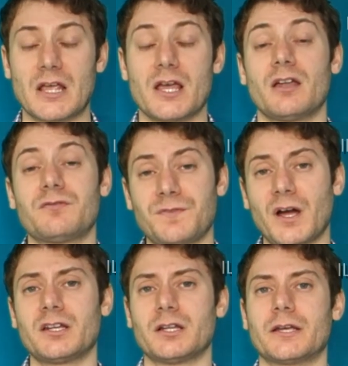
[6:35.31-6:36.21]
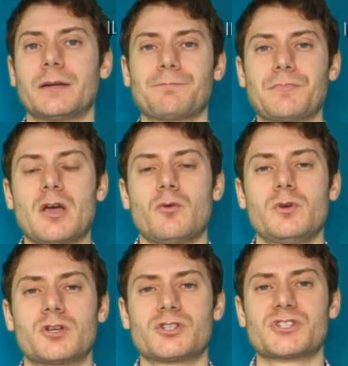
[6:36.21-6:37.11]
And finally, we
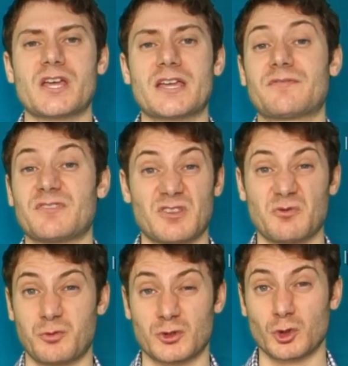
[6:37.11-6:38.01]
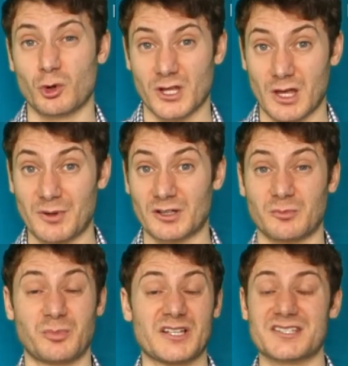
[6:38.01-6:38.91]
could say, if we're talking about a
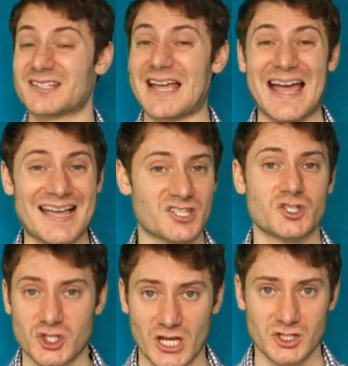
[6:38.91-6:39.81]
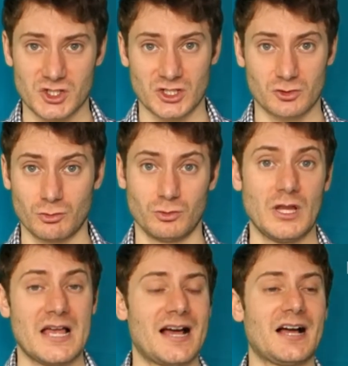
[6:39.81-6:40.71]
place that hasn't changed at all,
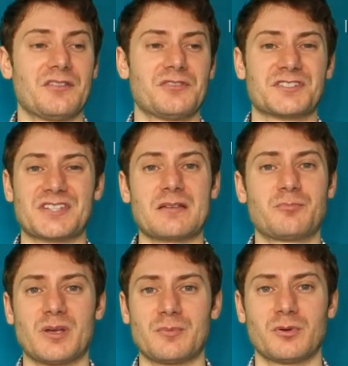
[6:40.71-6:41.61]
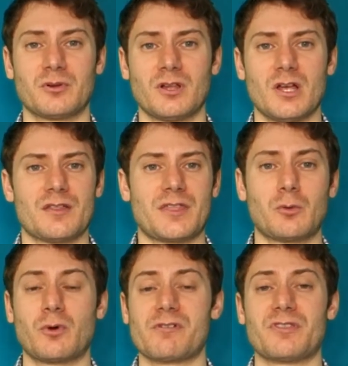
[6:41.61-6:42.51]
and the same people that were in the